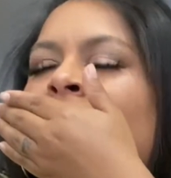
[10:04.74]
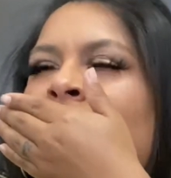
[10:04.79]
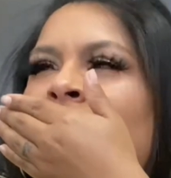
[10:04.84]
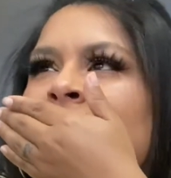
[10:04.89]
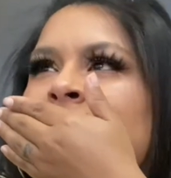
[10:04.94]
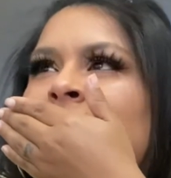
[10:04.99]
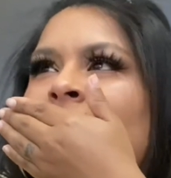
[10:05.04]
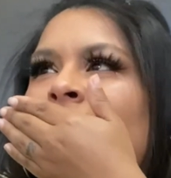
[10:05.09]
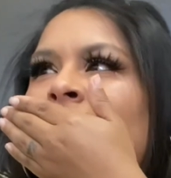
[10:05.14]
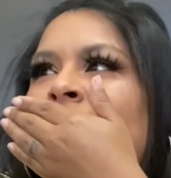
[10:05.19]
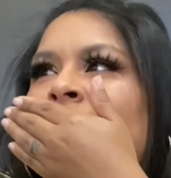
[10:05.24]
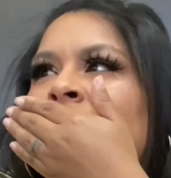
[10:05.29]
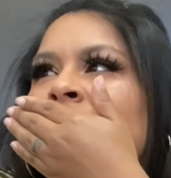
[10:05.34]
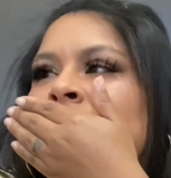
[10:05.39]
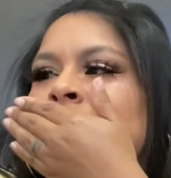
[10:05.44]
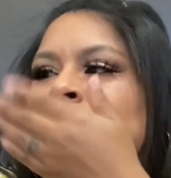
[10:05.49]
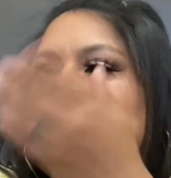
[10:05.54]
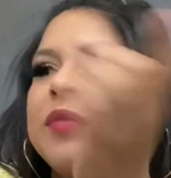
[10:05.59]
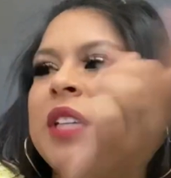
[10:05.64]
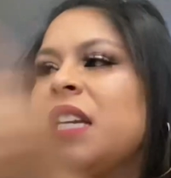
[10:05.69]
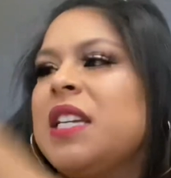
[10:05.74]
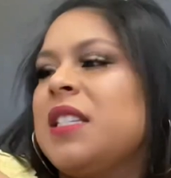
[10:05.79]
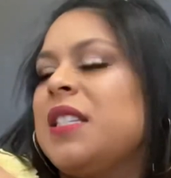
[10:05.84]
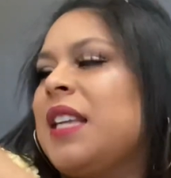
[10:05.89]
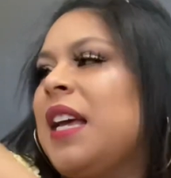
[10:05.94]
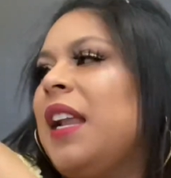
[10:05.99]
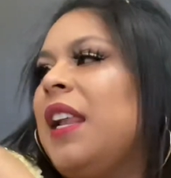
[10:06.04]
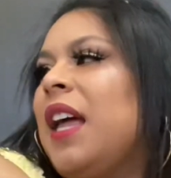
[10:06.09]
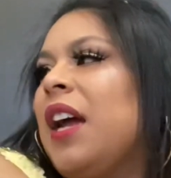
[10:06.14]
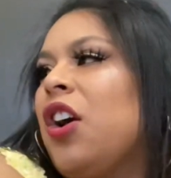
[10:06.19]
Sorry. He
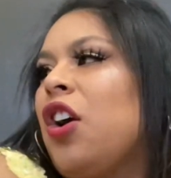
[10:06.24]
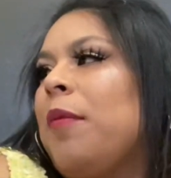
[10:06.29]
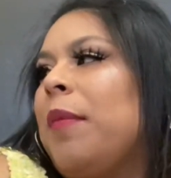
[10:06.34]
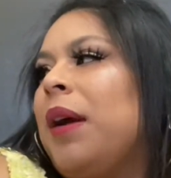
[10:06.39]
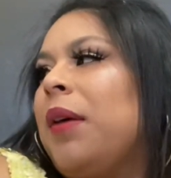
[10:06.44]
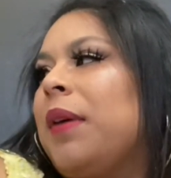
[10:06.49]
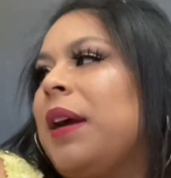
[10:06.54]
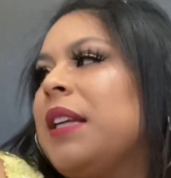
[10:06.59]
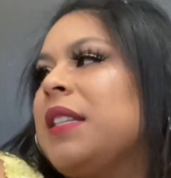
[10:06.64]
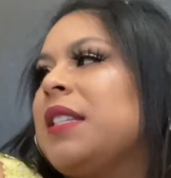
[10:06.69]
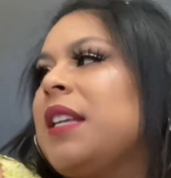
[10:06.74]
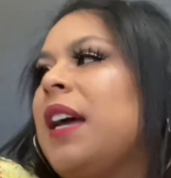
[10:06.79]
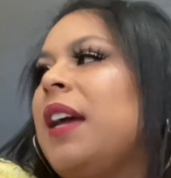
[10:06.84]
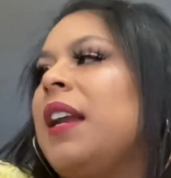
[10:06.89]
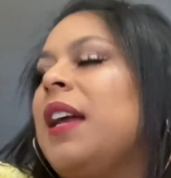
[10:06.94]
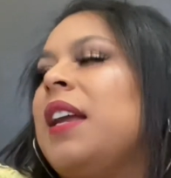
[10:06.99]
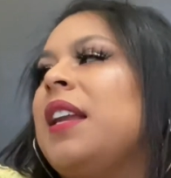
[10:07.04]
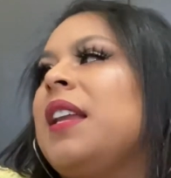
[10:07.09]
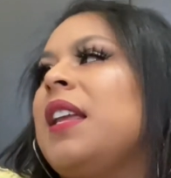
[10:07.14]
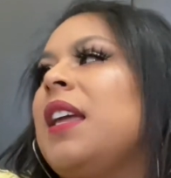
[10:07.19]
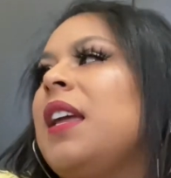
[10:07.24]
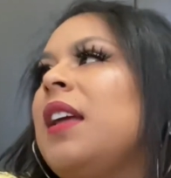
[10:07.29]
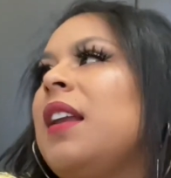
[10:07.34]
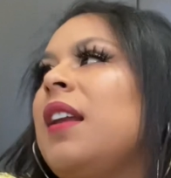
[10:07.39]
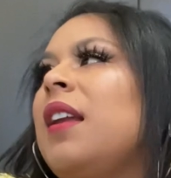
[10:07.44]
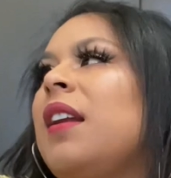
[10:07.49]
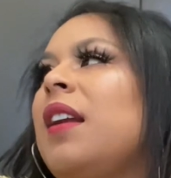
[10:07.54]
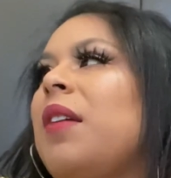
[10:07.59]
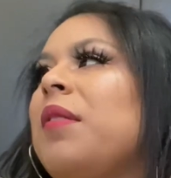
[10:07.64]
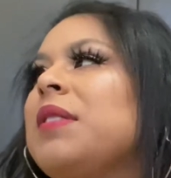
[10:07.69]
sat like on my right side, and
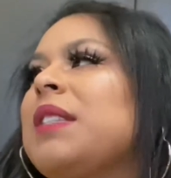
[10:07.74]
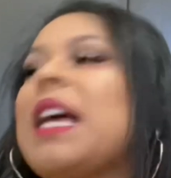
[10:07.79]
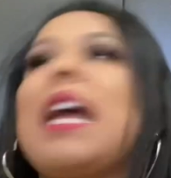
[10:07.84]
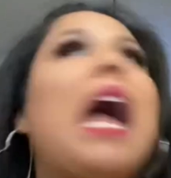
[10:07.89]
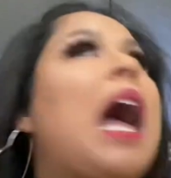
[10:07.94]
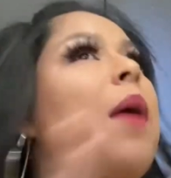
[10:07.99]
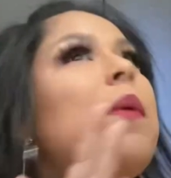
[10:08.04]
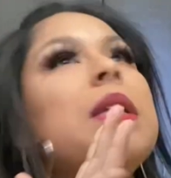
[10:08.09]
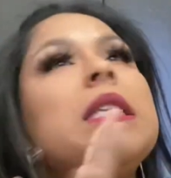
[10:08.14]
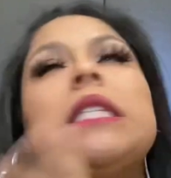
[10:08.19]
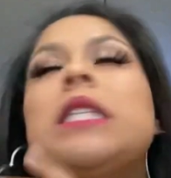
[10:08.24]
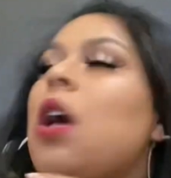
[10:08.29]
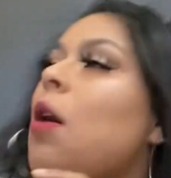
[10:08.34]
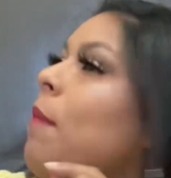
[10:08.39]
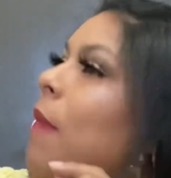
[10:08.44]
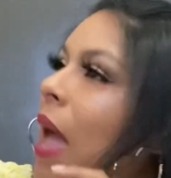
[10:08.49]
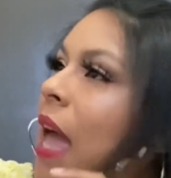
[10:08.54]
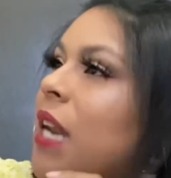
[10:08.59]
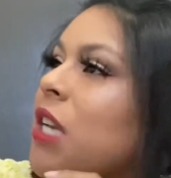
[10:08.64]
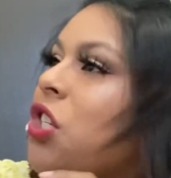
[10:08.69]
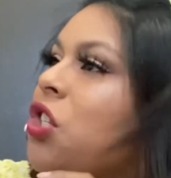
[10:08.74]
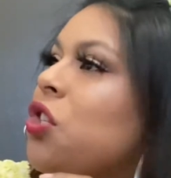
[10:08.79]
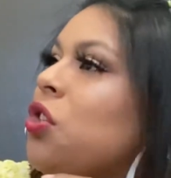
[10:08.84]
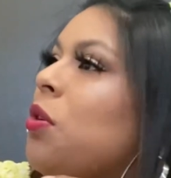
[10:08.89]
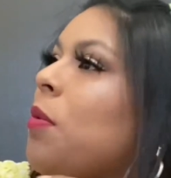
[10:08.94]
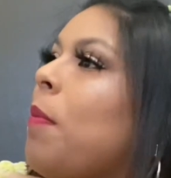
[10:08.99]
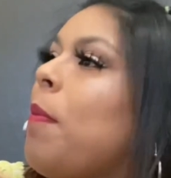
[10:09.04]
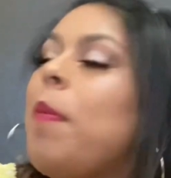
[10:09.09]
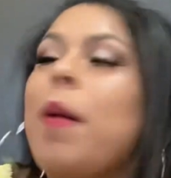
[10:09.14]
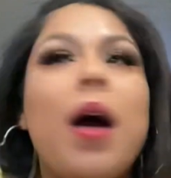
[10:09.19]
then I was like, I was so mad at
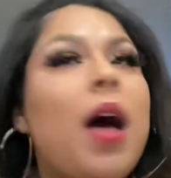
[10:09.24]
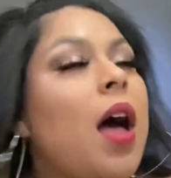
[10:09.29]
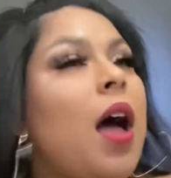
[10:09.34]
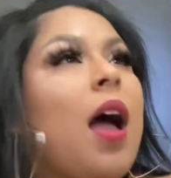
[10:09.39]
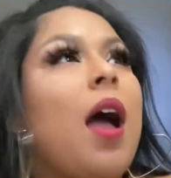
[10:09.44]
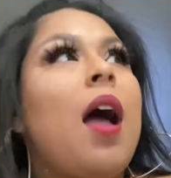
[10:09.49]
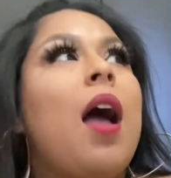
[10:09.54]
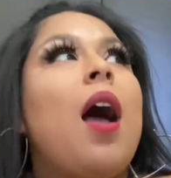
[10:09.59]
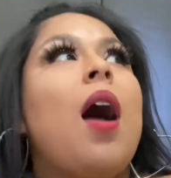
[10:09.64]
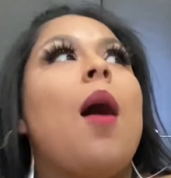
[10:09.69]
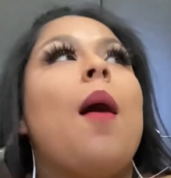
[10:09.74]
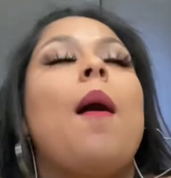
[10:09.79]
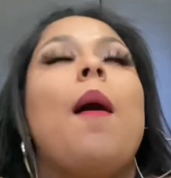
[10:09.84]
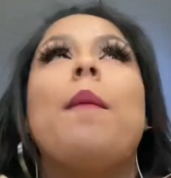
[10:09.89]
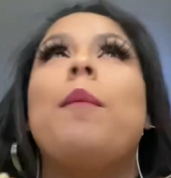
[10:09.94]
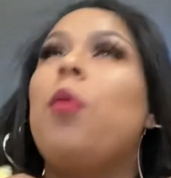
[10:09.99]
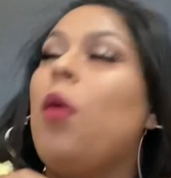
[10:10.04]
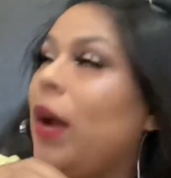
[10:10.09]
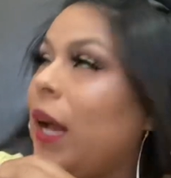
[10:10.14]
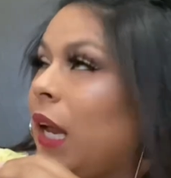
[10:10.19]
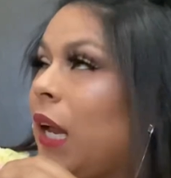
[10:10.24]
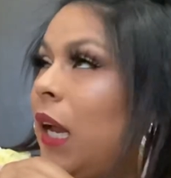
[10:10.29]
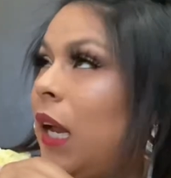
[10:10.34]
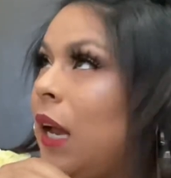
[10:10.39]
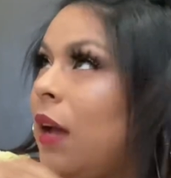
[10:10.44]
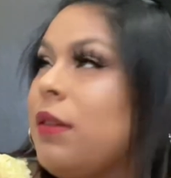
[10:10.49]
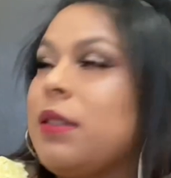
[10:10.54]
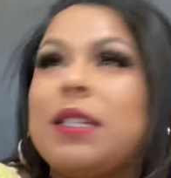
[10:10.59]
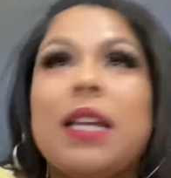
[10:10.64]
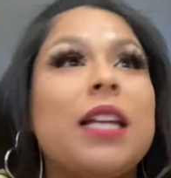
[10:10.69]
you, but boy,
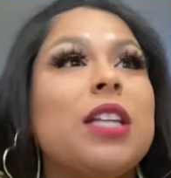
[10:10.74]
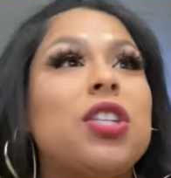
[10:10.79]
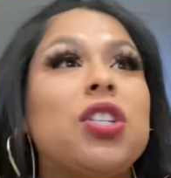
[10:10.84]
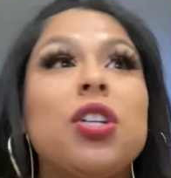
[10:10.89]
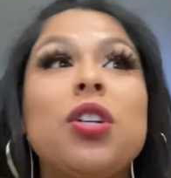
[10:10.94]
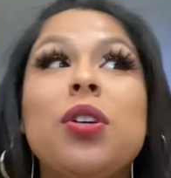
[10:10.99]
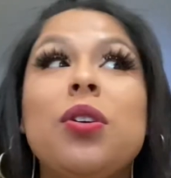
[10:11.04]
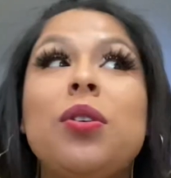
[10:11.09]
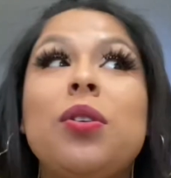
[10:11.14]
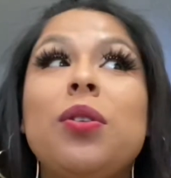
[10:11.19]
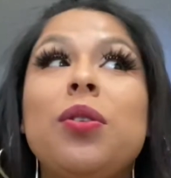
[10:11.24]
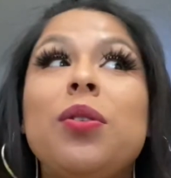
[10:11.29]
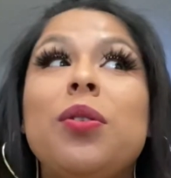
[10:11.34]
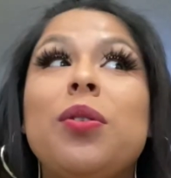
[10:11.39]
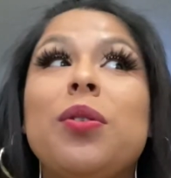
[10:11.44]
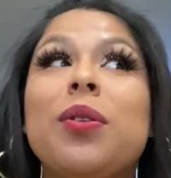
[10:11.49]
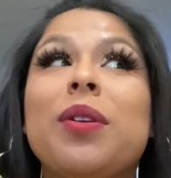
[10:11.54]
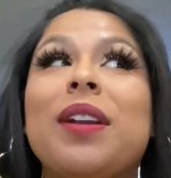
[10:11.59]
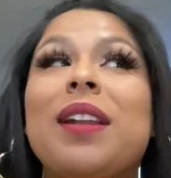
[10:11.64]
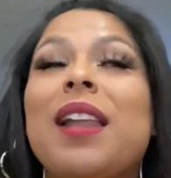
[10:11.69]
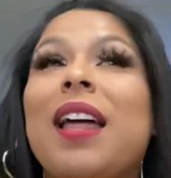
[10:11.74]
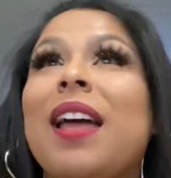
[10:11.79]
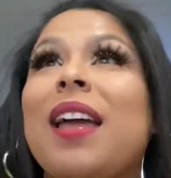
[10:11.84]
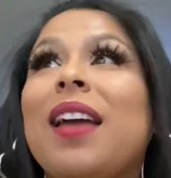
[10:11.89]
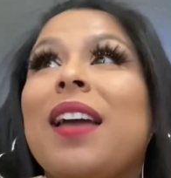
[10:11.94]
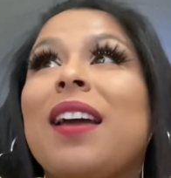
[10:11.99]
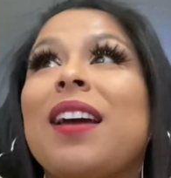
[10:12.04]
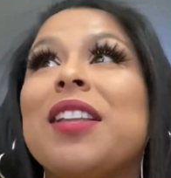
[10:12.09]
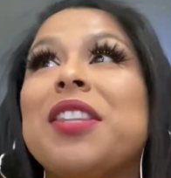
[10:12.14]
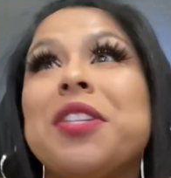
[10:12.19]
I was like, dude,
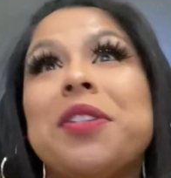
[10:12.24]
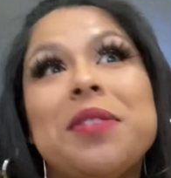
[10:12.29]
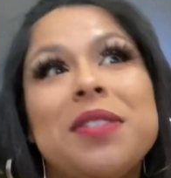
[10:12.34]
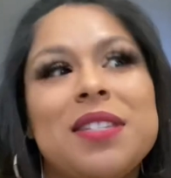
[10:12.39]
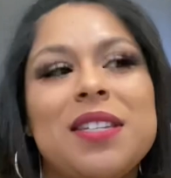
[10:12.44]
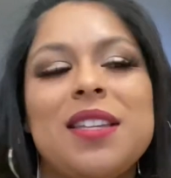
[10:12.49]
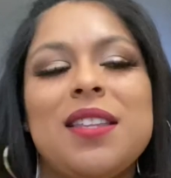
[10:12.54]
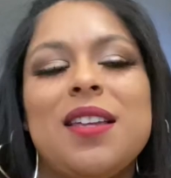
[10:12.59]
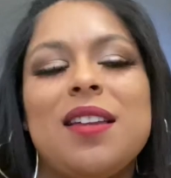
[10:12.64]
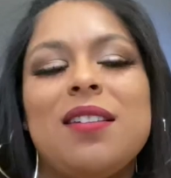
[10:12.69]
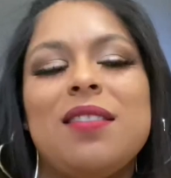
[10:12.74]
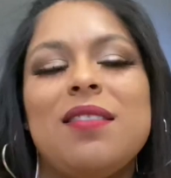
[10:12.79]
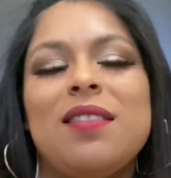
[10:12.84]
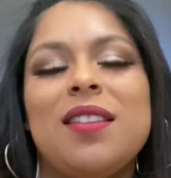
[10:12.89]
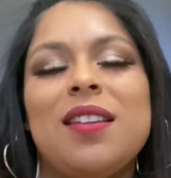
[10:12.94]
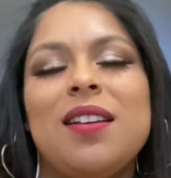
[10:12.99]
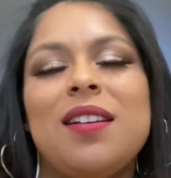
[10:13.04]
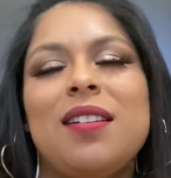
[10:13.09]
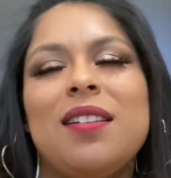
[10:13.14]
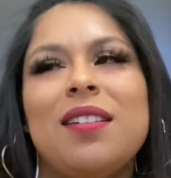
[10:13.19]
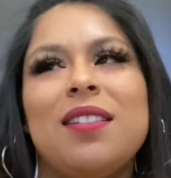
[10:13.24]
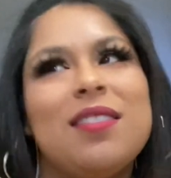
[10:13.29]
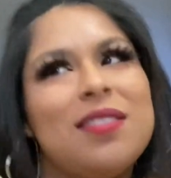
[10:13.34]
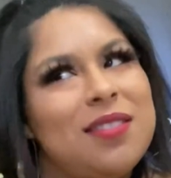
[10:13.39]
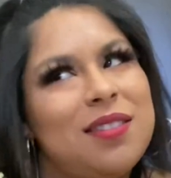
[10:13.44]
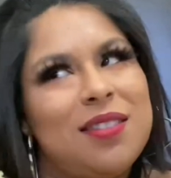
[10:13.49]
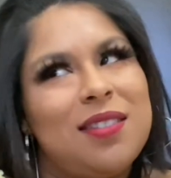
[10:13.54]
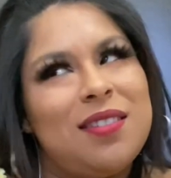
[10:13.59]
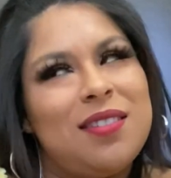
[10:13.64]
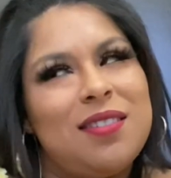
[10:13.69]
like, do you see that on there? You
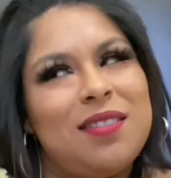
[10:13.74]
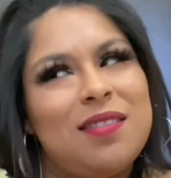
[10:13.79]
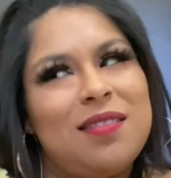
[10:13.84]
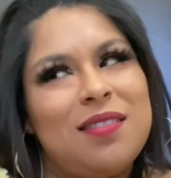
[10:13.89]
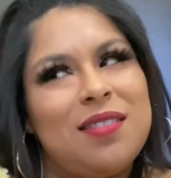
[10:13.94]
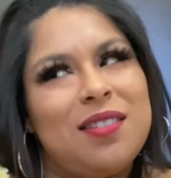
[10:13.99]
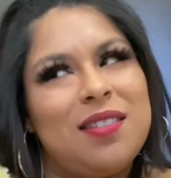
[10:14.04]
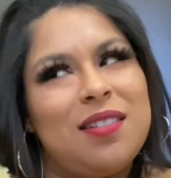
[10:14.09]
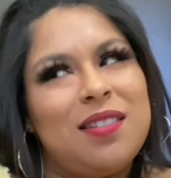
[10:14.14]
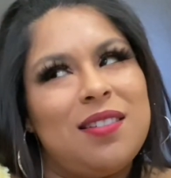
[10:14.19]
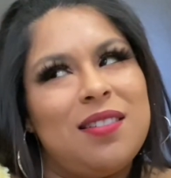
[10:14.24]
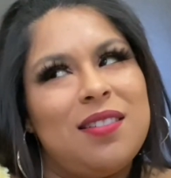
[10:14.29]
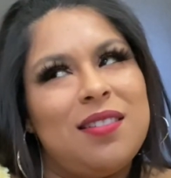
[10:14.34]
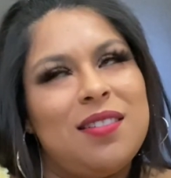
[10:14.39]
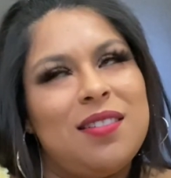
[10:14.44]
see that on there?